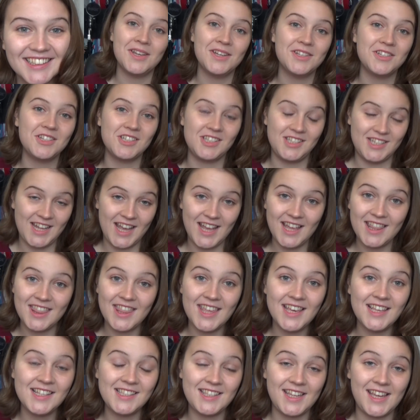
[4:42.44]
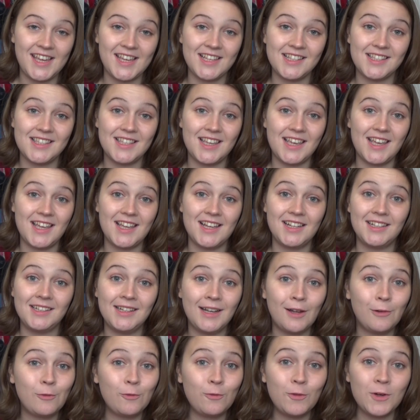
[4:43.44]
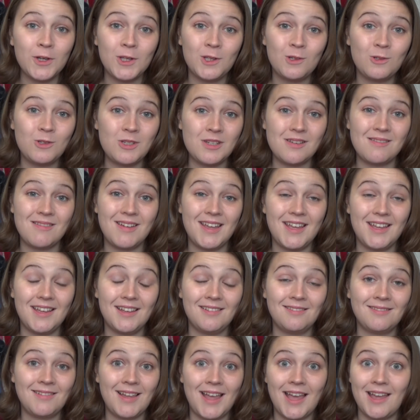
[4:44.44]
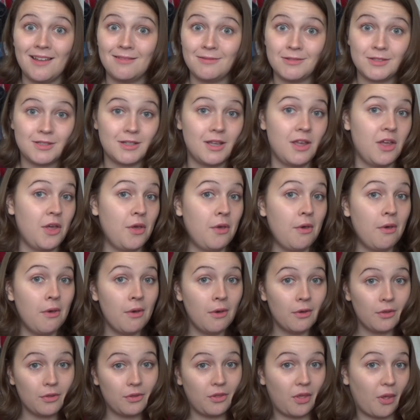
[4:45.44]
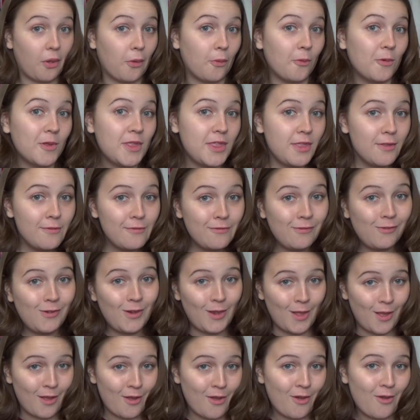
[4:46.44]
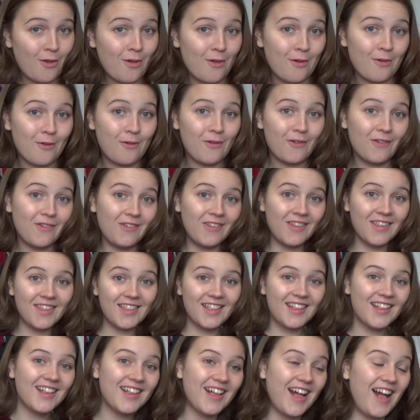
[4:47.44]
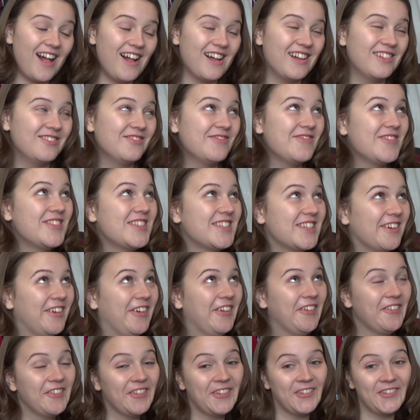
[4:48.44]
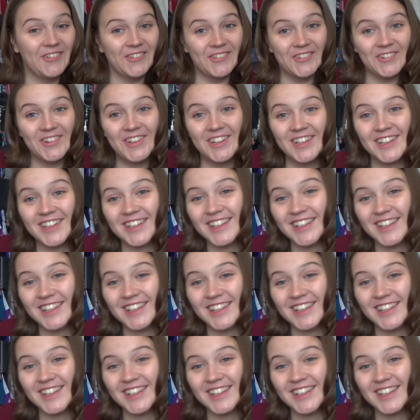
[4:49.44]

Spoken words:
Just take things easy, love what you're doing, and go with the flow. I'm so cool.